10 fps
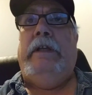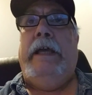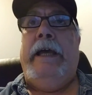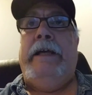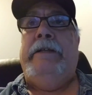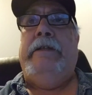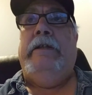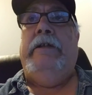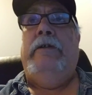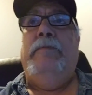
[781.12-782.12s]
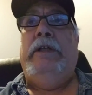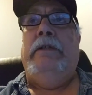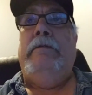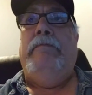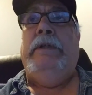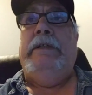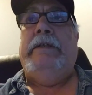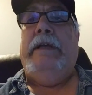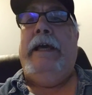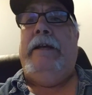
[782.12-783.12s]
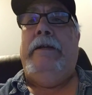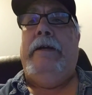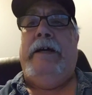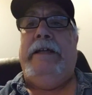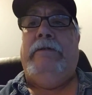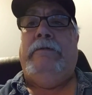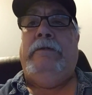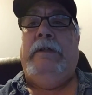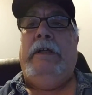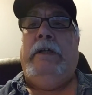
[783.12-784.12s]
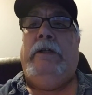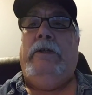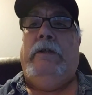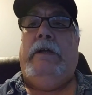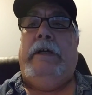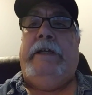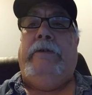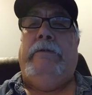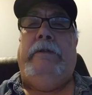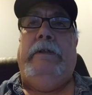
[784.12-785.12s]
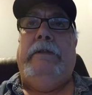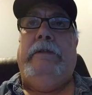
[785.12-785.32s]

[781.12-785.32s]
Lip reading: has an intermittent miss at an idle, I could,